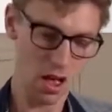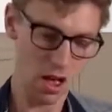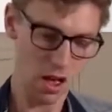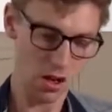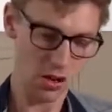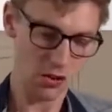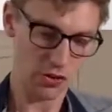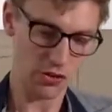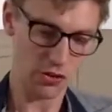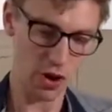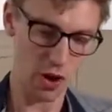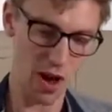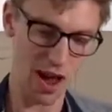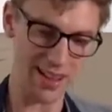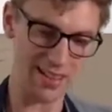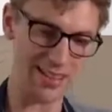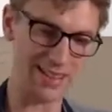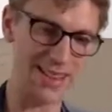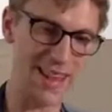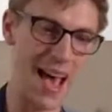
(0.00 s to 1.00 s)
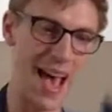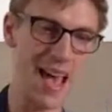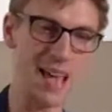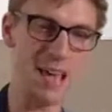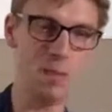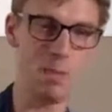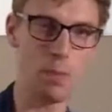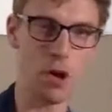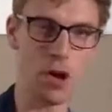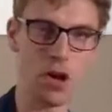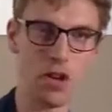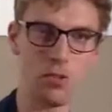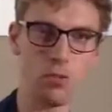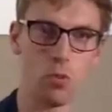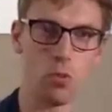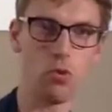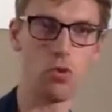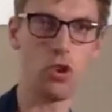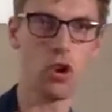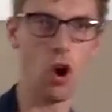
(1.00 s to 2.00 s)
So a tapered
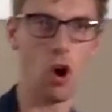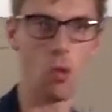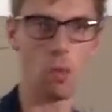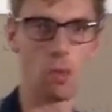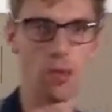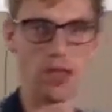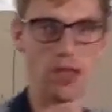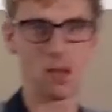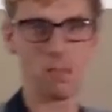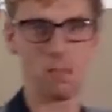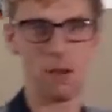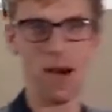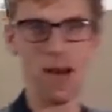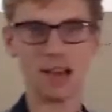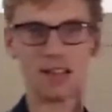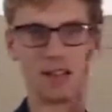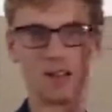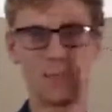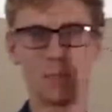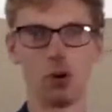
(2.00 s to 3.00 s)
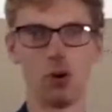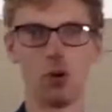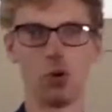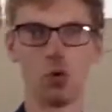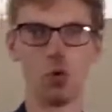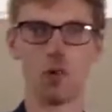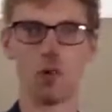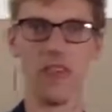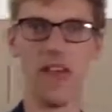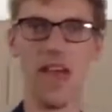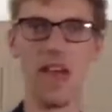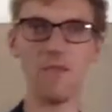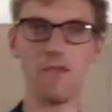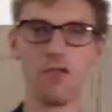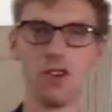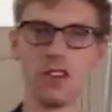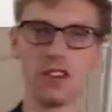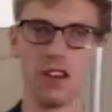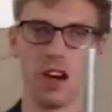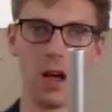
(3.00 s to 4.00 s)
will not be compatible with
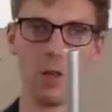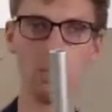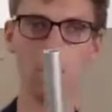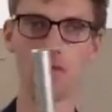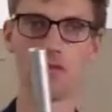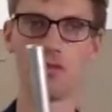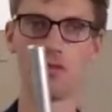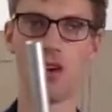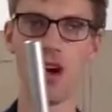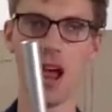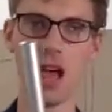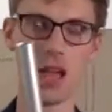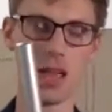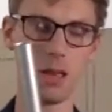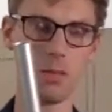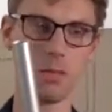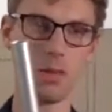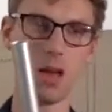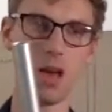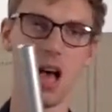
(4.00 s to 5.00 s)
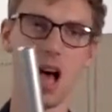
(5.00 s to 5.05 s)
every type of frame,